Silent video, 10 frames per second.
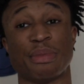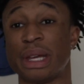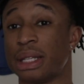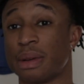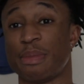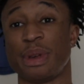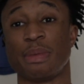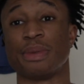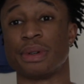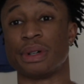meet some
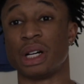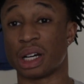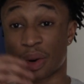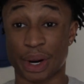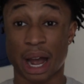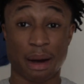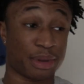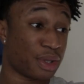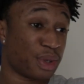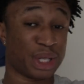people, create
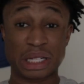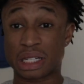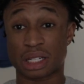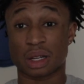opportunities.